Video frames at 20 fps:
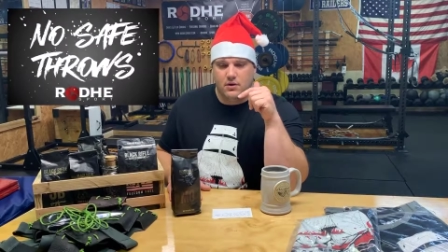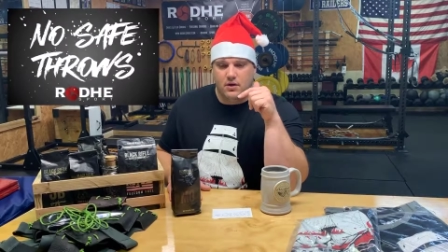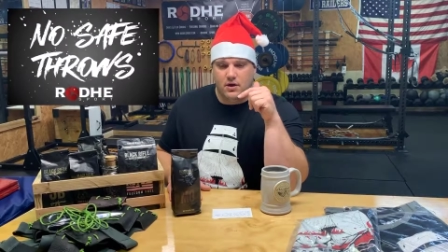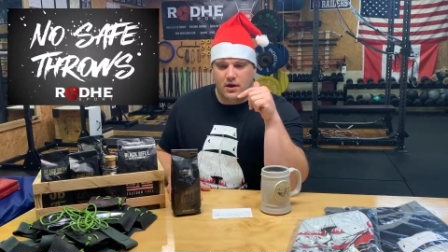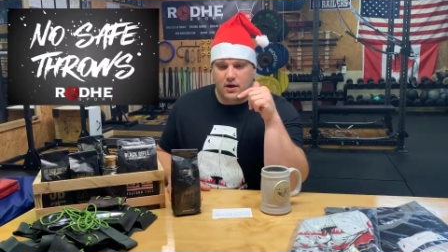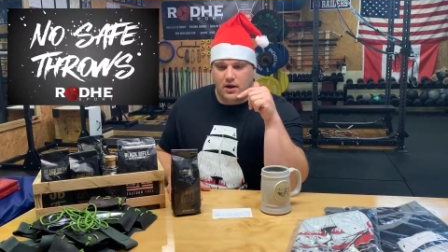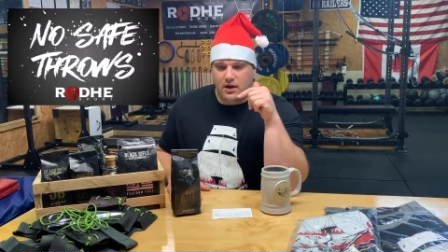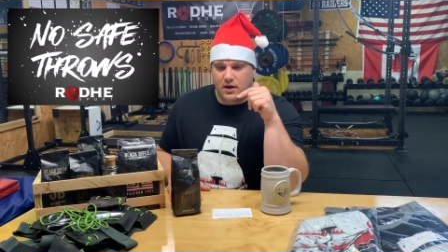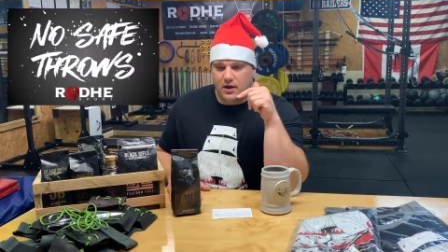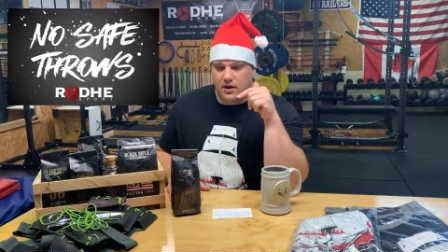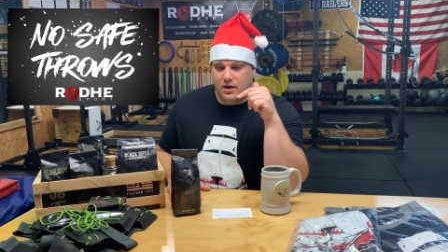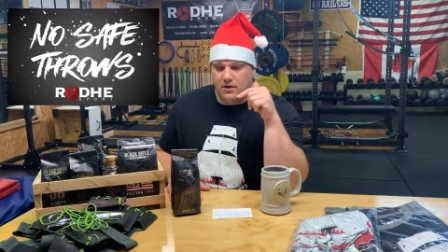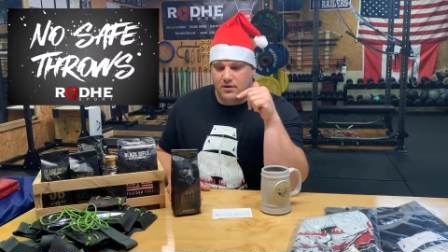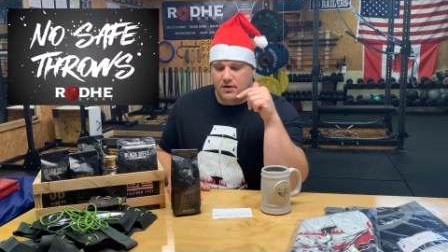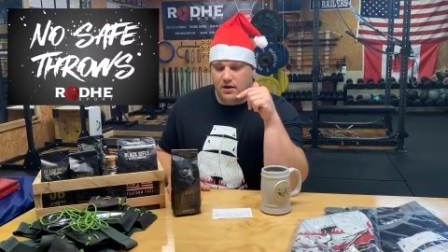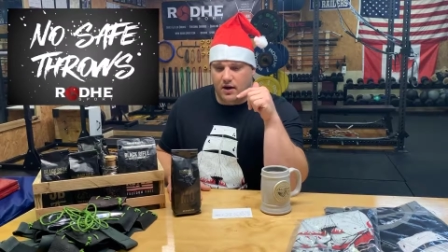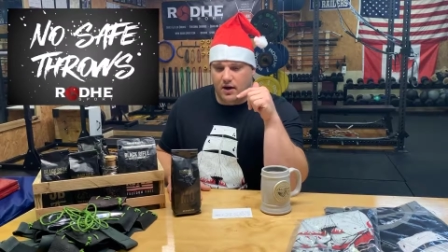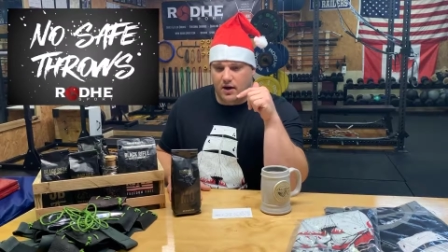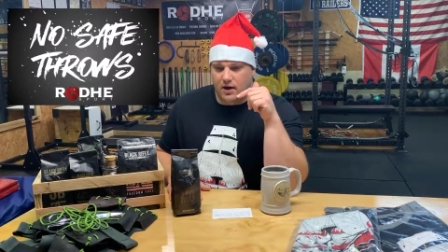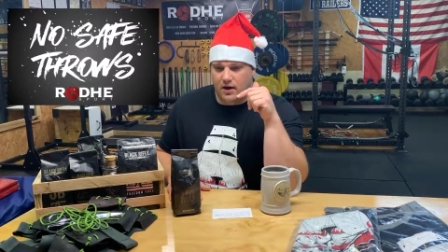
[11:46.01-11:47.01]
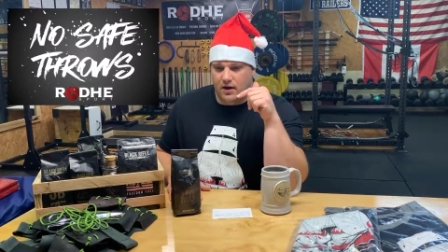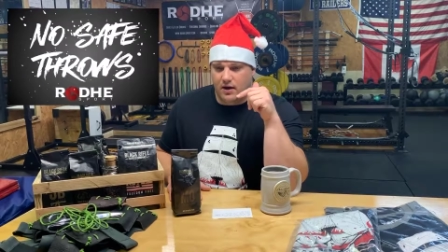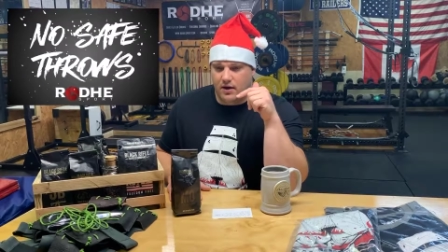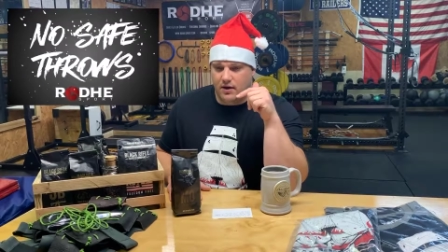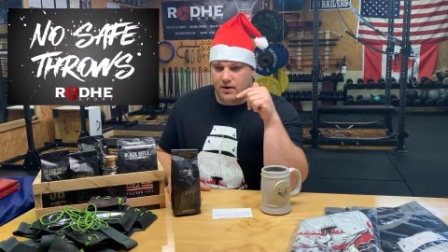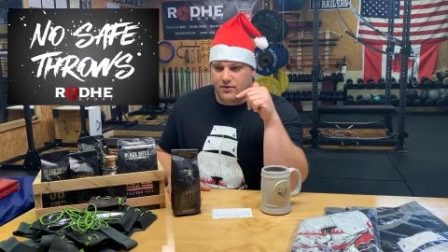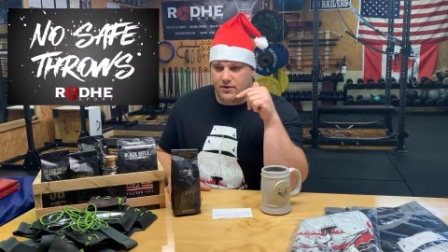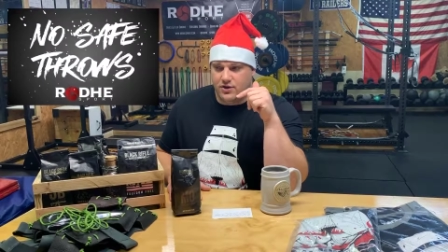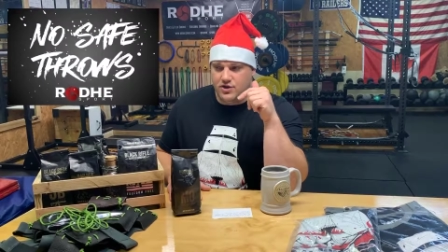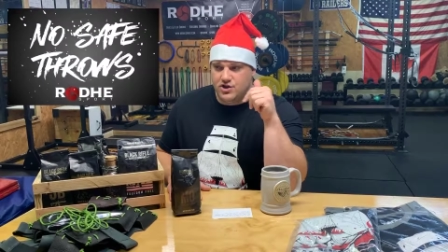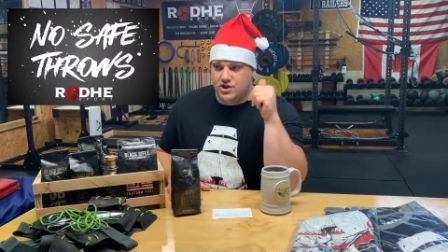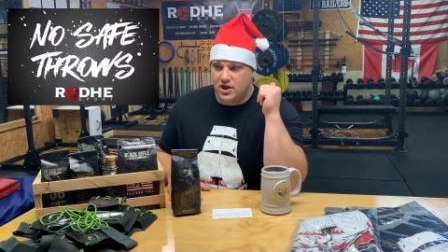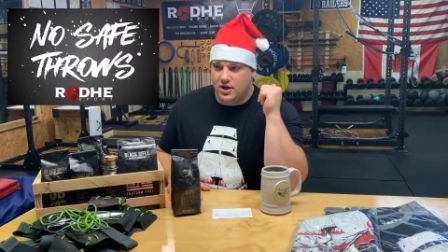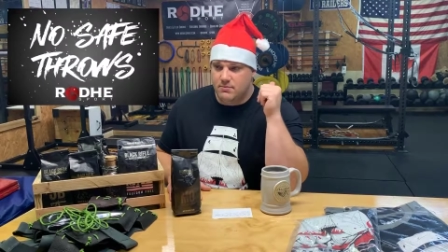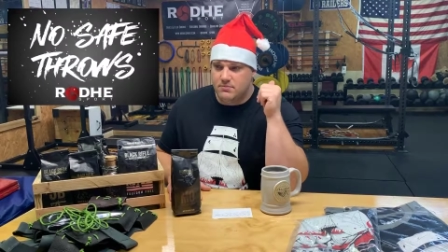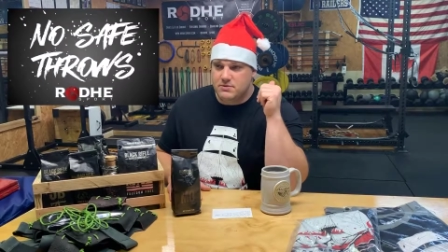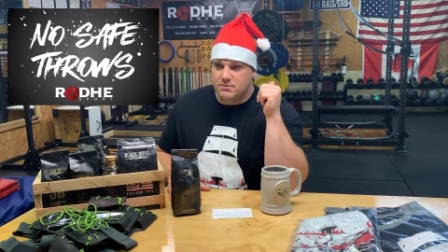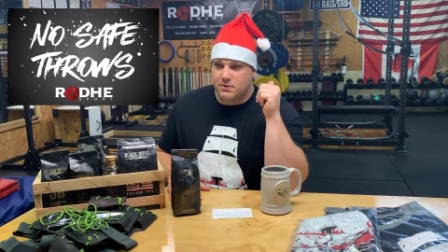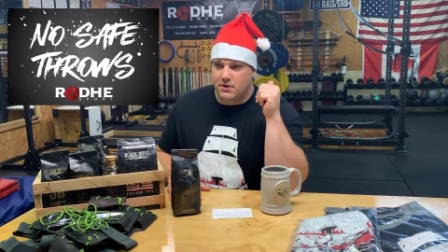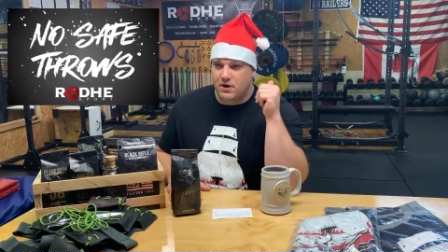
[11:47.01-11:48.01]
And the
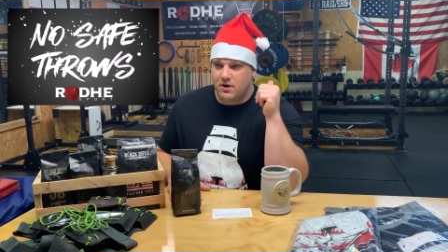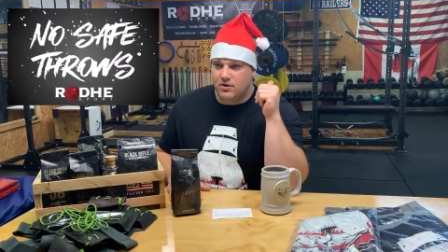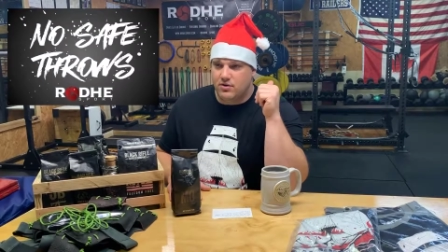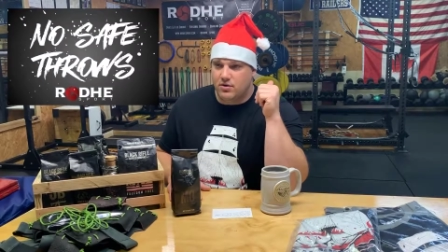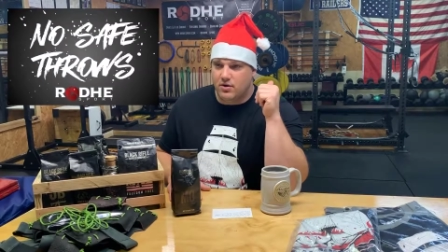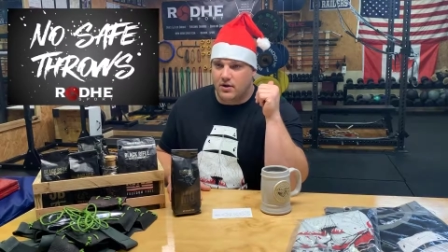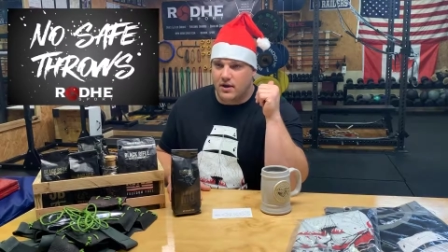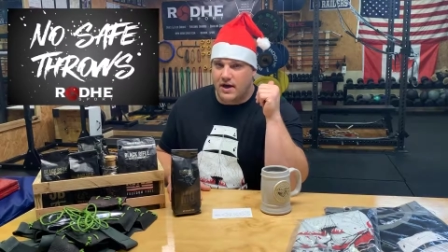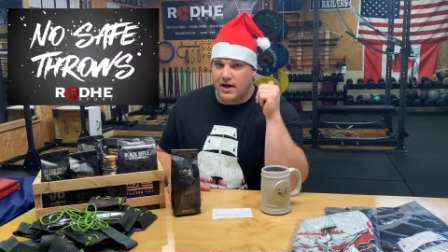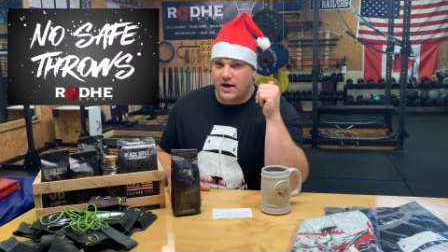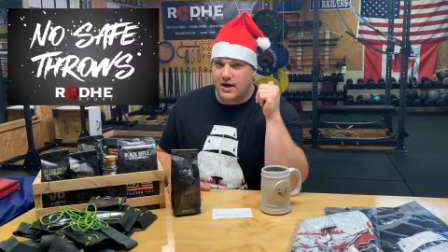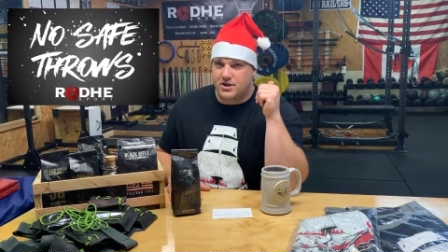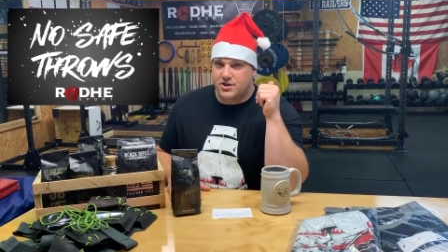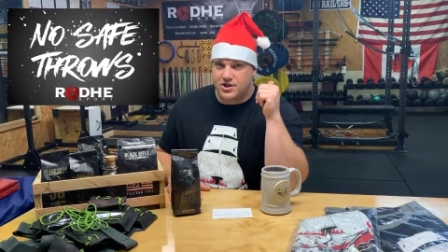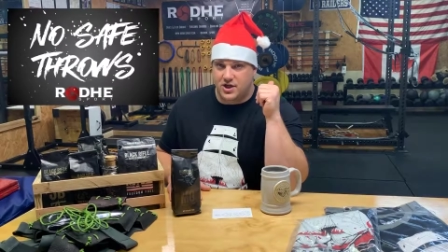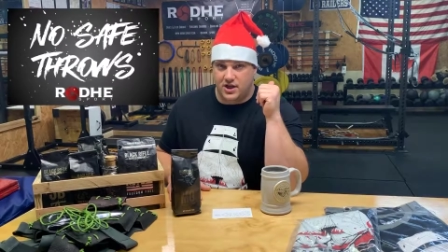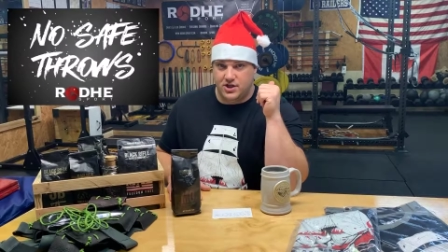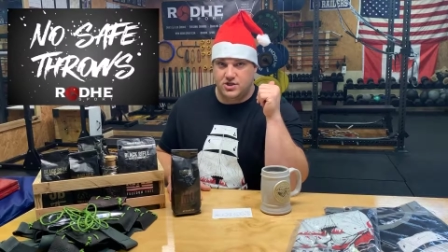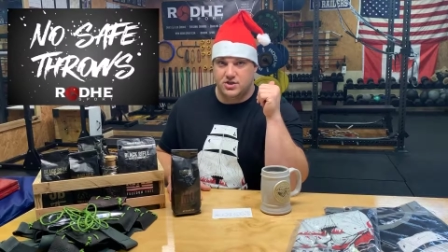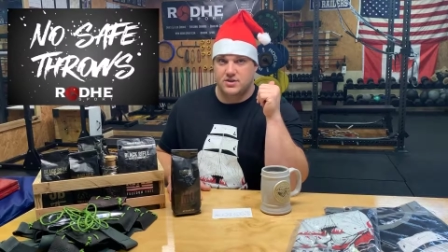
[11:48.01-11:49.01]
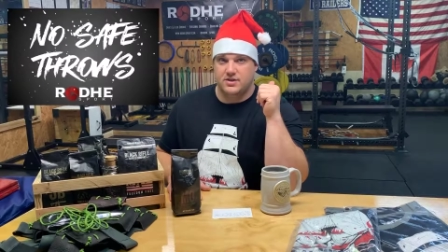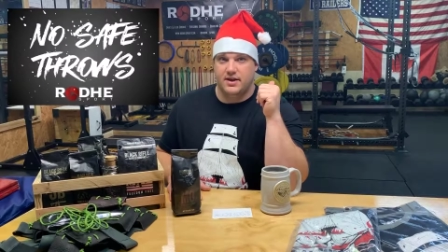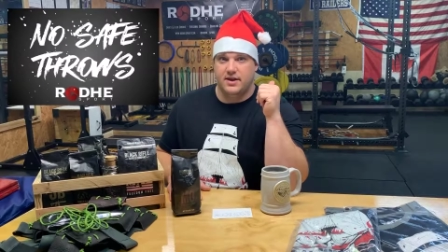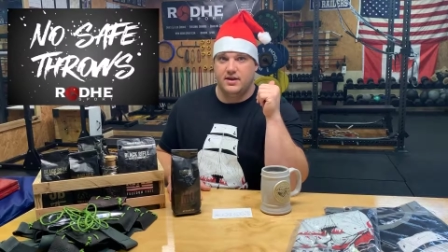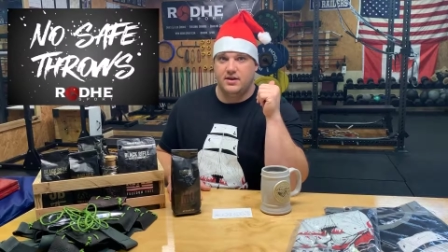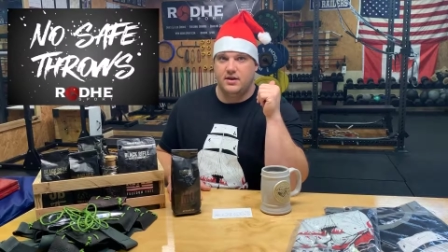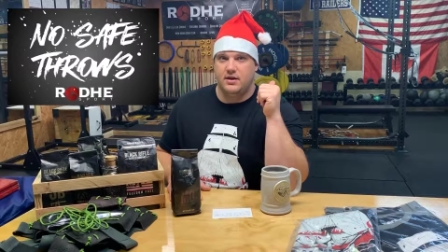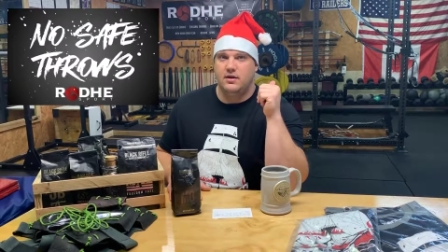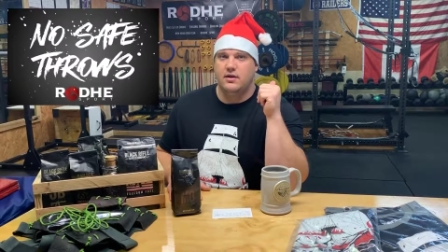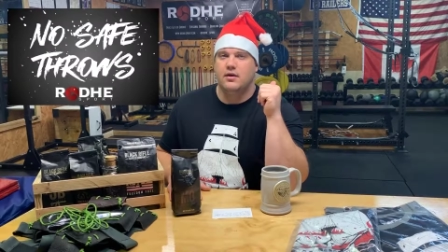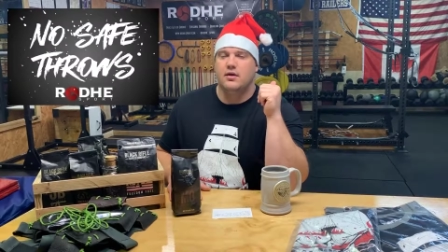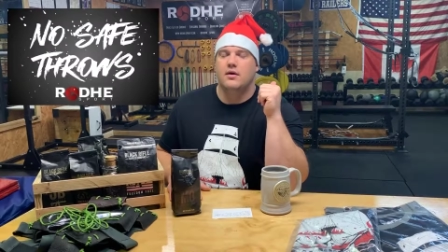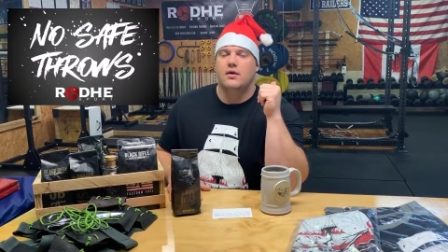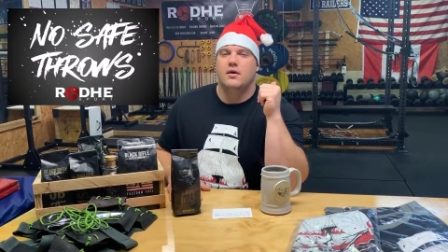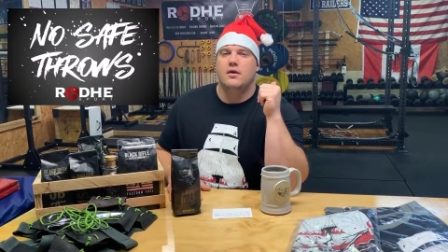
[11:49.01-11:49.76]
gym's been under a lot of changes lately.